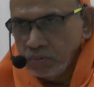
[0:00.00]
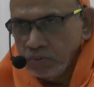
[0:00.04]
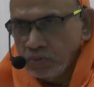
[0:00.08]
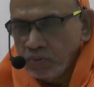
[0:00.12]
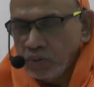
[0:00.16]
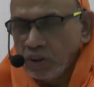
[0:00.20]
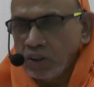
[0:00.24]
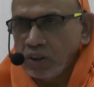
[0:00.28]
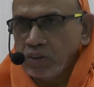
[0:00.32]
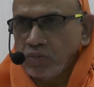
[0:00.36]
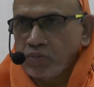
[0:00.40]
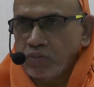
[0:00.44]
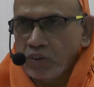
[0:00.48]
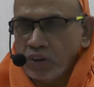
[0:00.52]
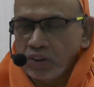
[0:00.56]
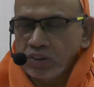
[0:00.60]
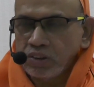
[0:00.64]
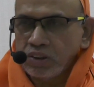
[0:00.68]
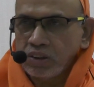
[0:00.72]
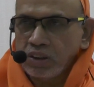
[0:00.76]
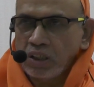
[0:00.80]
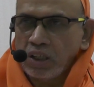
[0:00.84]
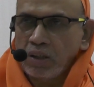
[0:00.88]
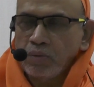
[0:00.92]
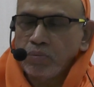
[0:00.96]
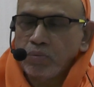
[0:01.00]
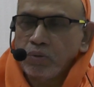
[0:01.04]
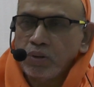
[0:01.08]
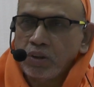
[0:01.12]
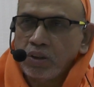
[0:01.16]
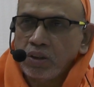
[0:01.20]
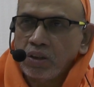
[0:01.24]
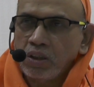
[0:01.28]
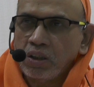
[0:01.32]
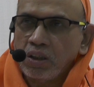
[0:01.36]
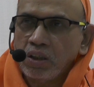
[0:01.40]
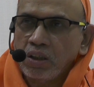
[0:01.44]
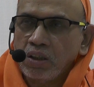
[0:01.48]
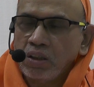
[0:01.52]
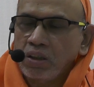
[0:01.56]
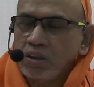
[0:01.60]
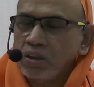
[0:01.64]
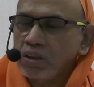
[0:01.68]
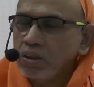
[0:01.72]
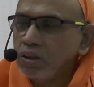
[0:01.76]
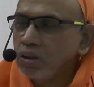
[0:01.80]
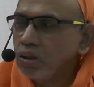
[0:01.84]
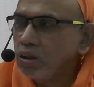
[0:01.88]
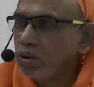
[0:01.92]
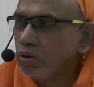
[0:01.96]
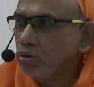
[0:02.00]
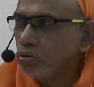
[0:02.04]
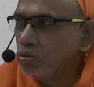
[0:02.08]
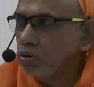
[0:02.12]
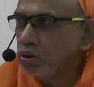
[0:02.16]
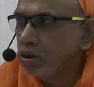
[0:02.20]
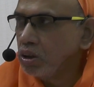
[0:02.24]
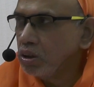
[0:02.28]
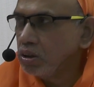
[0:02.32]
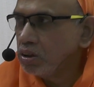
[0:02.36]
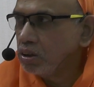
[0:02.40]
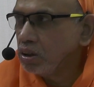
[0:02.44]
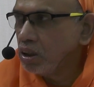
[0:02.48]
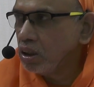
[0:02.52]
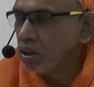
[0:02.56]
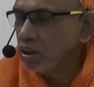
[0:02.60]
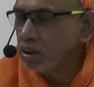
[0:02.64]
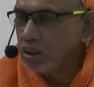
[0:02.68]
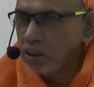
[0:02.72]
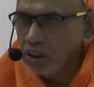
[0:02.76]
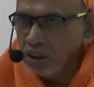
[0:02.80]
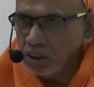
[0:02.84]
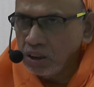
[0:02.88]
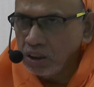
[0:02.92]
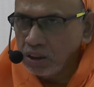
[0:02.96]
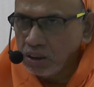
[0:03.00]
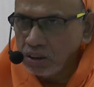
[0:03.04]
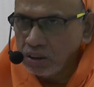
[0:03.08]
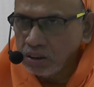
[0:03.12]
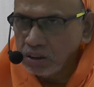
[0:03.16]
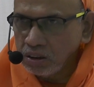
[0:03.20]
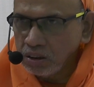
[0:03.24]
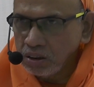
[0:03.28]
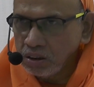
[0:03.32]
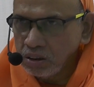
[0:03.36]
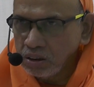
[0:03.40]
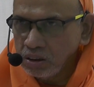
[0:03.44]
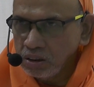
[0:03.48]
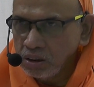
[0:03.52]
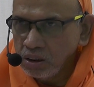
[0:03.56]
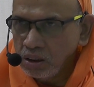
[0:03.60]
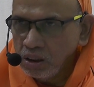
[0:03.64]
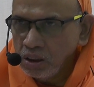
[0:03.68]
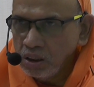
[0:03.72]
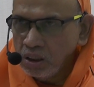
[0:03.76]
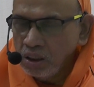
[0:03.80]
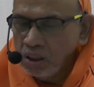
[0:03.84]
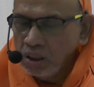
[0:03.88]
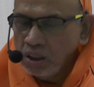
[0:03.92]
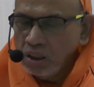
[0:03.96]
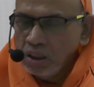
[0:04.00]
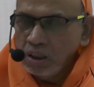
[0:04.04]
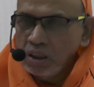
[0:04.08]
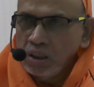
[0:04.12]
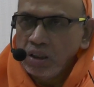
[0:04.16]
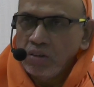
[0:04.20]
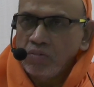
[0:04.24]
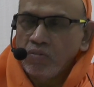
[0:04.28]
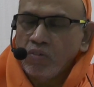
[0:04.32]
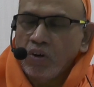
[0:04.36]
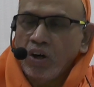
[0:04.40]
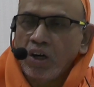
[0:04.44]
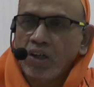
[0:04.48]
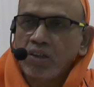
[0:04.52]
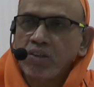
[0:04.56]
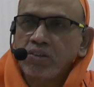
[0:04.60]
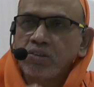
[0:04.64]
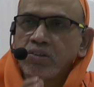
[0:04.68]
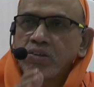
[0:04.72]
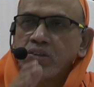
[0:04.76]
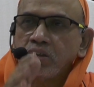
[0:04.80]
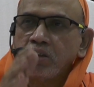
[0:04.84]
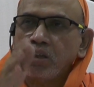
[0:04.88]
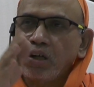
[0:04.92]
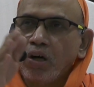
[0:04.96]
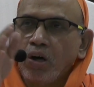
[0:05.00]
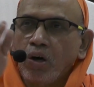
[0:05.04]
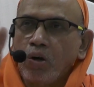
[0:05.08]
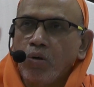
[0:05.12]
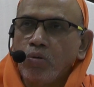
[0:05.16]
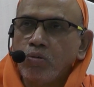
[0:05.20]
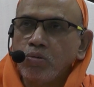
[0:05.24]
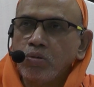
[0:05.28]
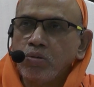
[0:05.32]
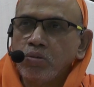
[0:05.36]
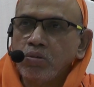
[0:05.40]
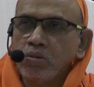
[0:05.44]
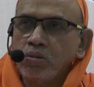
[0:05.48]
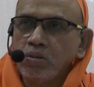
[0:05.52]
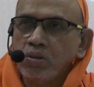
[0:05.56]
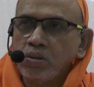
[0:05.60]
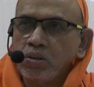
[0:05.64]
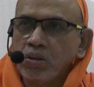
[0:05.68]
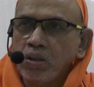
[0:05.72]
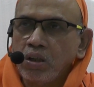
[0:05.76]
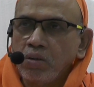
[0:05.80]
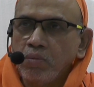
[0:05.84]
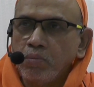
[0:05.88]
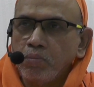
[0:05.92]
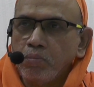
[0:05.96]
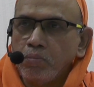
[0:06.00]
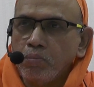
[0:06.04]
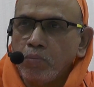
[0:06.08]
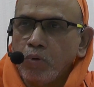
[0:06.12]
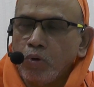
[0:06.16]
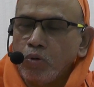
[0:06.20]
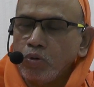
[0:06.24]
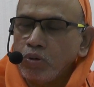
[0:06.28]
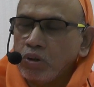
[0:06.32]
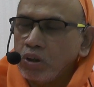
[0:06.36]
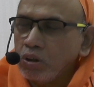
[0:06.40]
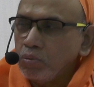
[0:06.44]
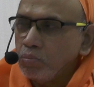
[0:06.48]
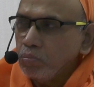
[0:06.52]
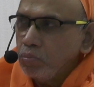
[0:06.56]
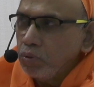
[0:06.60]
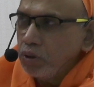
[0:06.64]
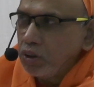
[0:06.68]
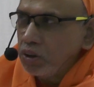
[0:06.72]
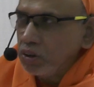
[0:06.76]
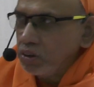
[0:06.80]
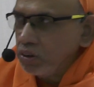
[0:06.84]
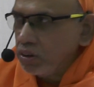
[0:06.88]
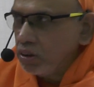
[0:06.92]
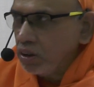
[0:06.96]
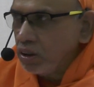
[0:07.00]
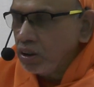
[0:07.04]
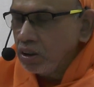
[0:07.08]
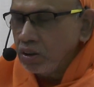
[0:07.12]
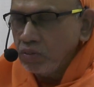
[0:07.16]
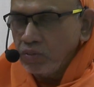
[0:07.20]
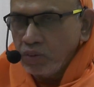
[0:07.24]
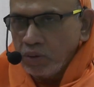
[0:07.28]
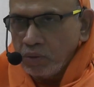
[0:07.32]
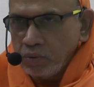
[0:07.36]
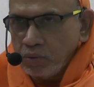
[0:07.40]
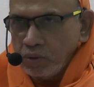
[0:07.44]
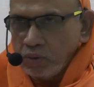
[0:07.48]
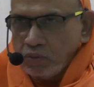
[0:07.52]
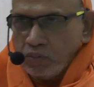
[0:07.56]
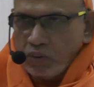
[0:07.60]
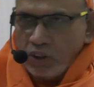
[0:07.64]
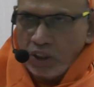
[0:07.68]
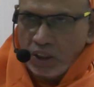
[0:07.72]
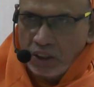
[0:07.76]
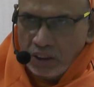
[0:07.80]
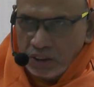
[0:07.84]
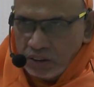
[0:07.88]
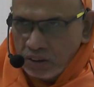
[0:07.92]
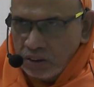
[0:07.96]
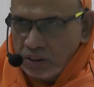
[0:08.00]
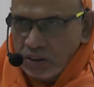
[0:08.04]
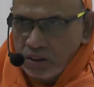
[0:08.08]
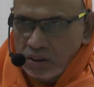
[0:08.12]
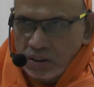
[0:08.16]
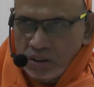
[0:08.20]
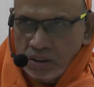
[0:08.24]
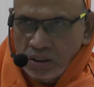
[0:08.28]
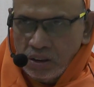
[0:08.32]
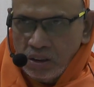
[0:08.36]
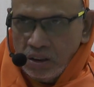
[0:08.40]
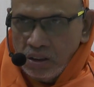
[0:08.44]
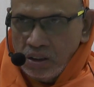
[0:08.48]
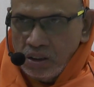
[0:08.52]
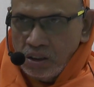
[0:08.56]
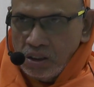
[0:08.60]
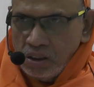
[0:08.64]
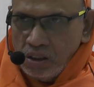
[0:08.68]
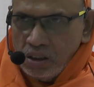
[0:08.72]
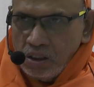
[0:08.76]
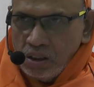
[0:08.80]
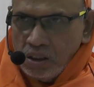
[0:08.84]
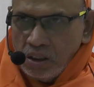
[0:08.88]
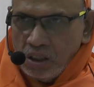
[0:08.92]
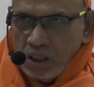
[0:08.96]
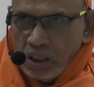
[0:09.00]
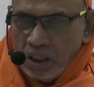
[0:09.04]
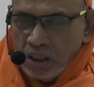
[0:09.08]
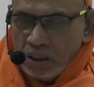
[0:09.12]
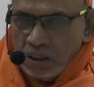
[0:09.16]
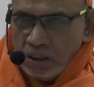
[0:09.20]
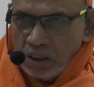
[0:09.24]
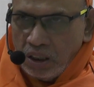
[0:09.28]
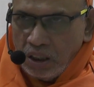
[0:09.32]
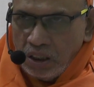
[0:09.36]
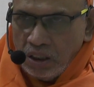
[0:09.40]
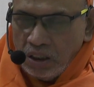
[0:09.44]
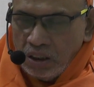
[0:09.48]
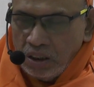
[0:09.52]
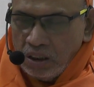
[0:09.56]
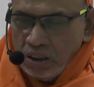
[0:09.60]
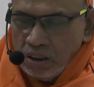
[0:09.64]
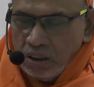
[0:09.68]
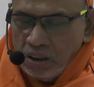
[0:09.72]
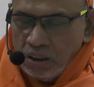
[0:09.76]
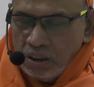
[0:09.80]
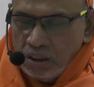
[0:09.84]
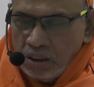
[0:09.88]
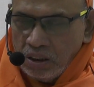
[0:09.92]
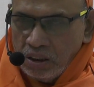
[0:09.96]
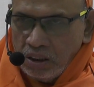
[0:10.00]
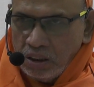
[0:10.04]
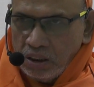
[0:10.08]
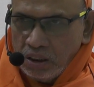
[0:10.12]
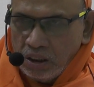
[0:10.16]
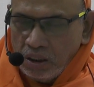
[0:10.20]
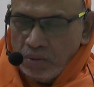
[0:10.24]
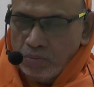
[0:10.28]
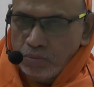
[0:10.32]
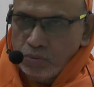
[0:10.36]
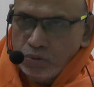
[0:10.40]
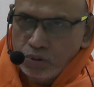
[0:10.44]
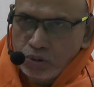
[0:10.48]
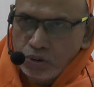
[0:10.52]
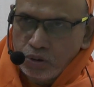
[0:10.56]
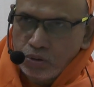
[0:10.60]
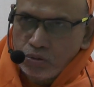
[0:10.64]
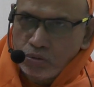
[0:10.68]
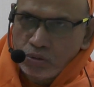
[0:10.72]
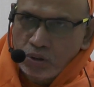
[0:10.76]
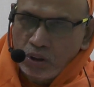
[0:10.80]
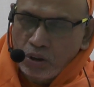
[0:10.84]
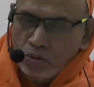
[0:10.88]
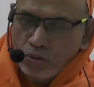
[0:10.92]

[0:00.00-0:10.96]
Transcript: For the first time in 2 years or 3 years, he walks down the mountain peaks and from the forest, and then he comes to the